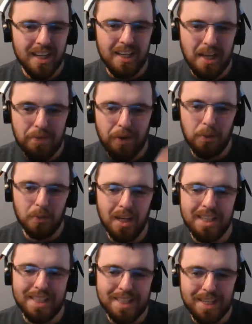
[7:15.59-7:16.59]
If I
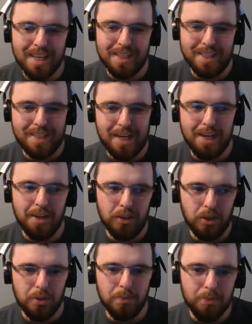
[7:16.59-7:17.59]
wanted to see a
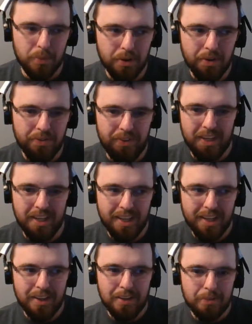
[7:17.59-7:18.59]
standalone movie,
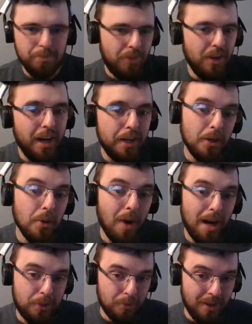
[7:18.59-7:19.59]
then I'd go
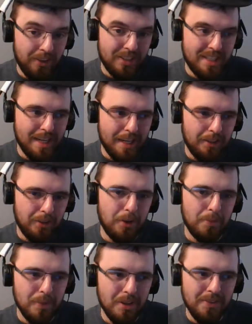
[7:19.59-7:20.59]
watch one of the
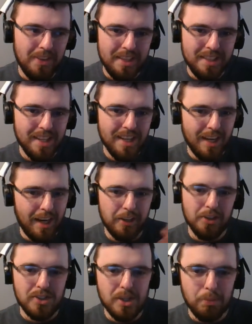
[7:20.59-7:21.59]
standalone movies. I'd
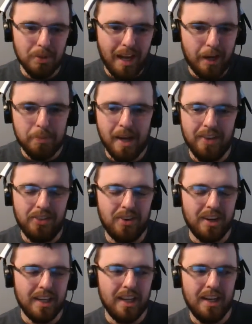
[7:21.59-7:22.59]
go see Black Panther
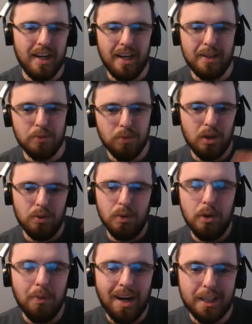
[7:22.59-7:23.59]
again. I'd
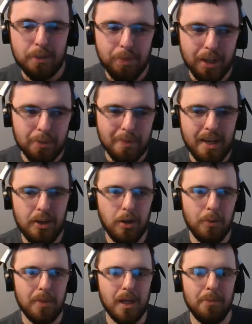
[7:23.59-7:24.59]
rewatch Spider-Man
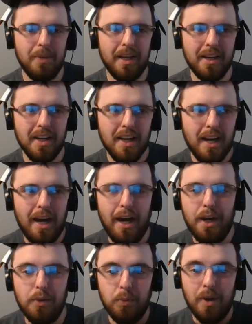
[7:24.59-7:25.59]
Homecoming.
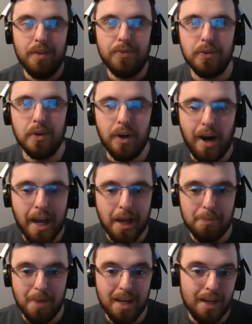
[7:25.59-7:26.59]
I'd wait for
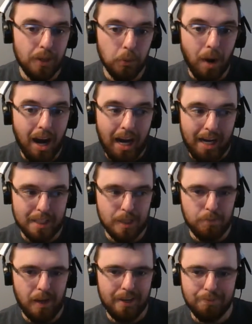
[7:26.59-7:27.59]
Ant-Man and the
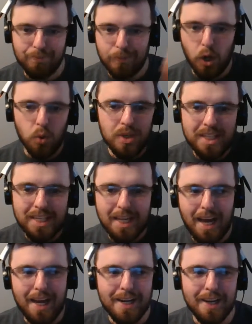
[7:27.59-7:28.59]
Wasp. I'd go see
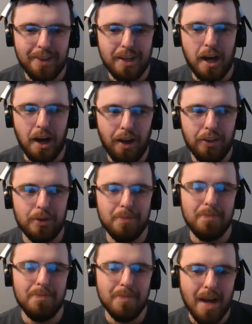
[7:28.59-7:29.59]
any of the other
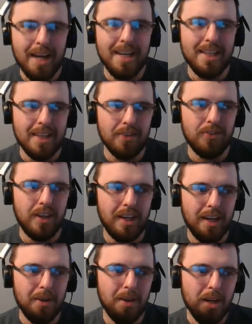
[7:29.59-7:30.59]
many
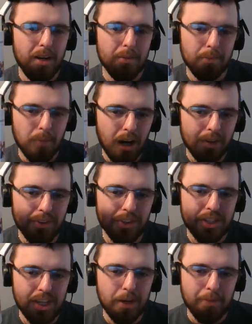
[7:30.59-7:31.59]
different Marvel
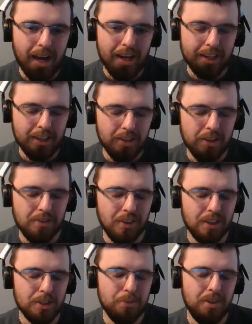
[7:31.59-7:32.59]
Cinematic
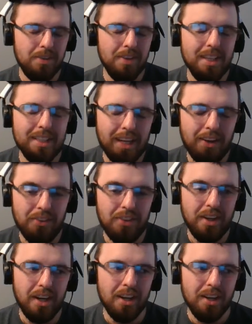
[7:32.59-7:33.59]
Universe movies out
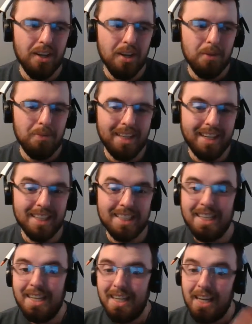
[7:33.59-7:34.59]
there. Because
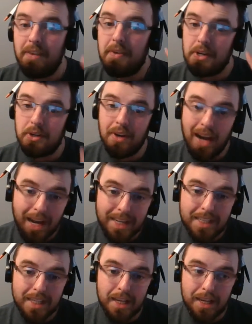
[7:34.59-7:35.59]
if you try
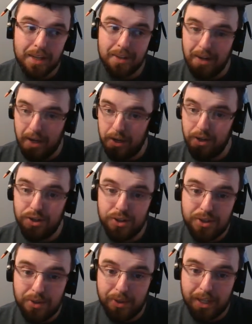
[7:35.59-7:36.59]
to
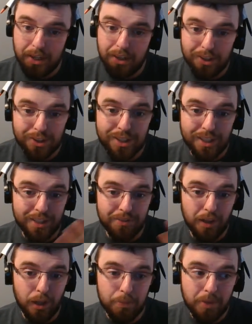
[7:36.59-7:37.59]
introduce new characters and
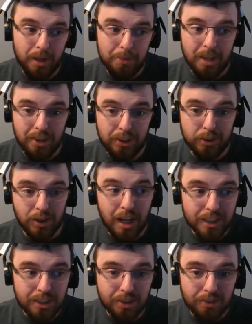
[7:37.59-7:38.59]
develop them in the
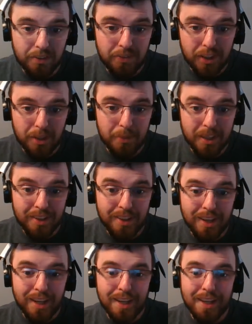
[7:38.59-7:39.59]
crossover film,
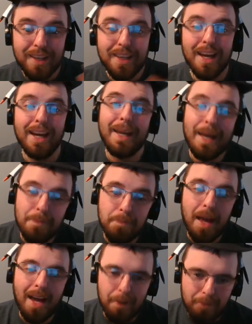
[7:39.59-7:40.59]
you get
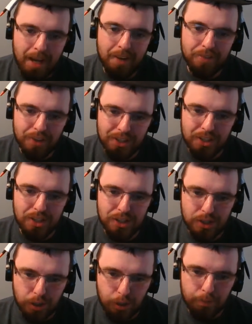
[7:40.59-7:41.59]
Batman versus
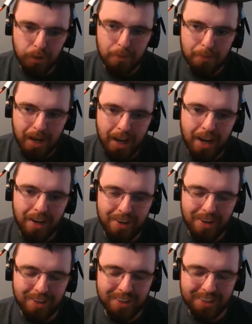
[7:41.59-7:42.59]
Superman.
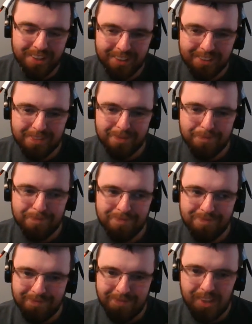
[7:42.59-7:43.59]

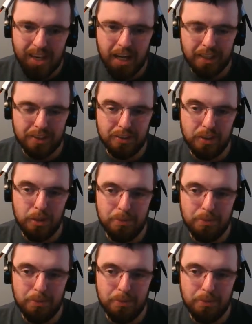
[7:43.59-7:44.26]
Next clip.